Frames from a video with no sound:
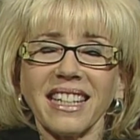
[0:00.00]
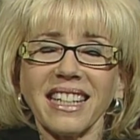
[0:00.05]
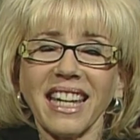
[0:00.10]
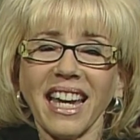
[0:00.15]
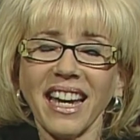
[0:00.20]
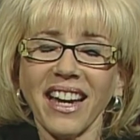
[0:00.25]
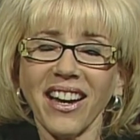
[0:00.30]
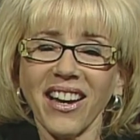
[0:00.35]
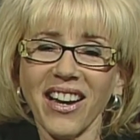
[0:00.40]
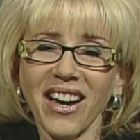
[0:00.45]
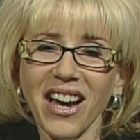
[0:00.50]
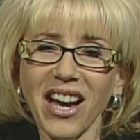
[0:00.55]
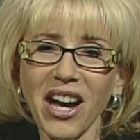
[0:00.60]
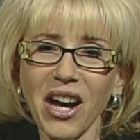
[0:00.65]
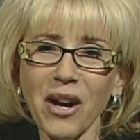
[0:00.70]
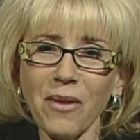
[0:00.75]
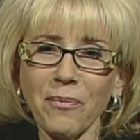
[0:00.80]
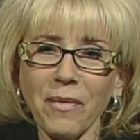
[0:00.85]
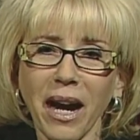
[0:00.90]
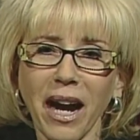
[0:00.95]
yeah,
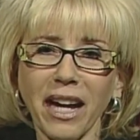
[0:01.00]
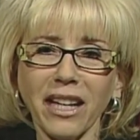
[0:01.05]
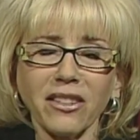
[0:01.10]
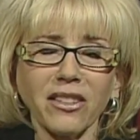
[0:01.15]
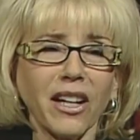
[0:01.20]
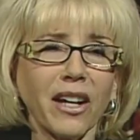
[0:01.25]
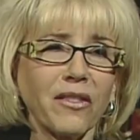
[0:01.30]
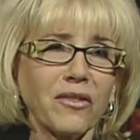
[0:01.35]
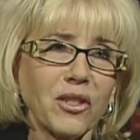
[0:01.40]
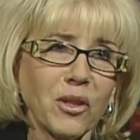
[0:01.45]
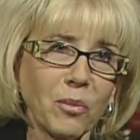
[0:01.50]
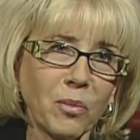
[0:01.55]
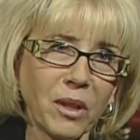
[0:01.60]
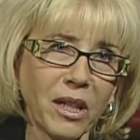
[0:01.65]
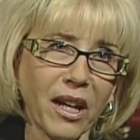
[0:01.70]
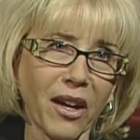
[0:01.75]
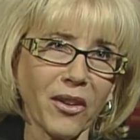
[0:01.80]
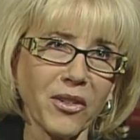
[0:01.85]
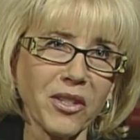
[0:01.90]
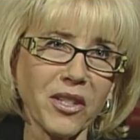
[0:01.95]
um, I love to
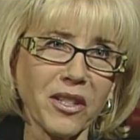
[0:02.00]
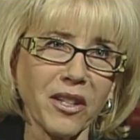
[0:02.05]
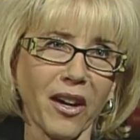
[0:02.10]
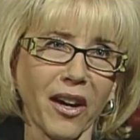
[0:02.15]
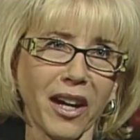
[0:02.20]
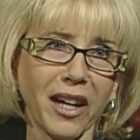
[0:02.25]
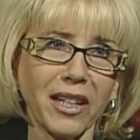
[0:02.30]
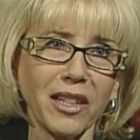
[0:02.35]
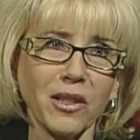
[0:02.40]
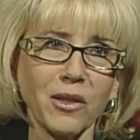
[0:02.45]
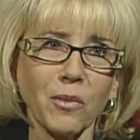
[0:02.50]
be outside.